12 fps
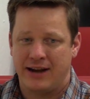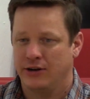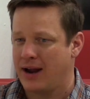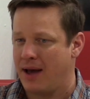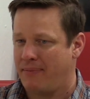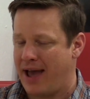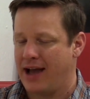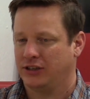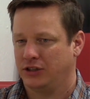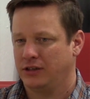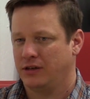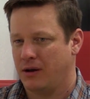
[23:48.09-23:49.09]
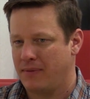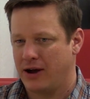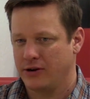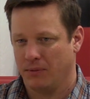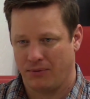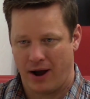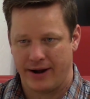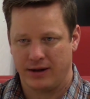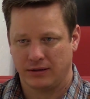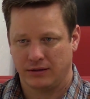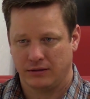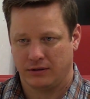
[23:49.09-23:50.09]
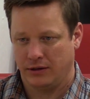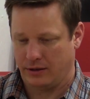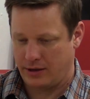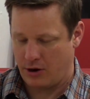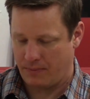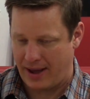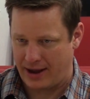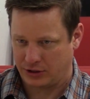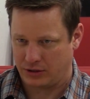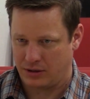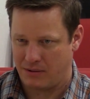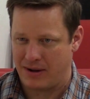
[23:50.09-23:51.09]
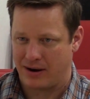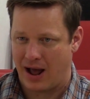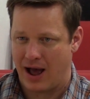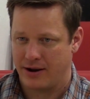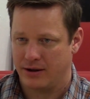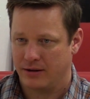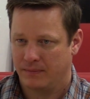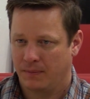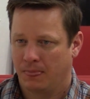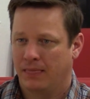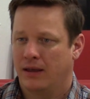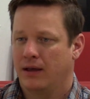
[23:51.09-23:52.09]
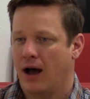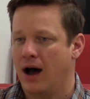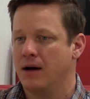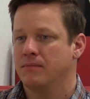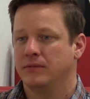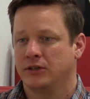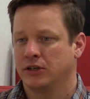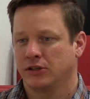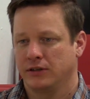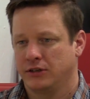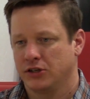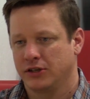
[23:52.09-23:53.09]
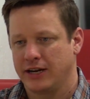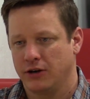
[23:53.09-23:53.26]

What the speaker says: And you're not passionate about your product. Clearly, you're passionate about Honda. Just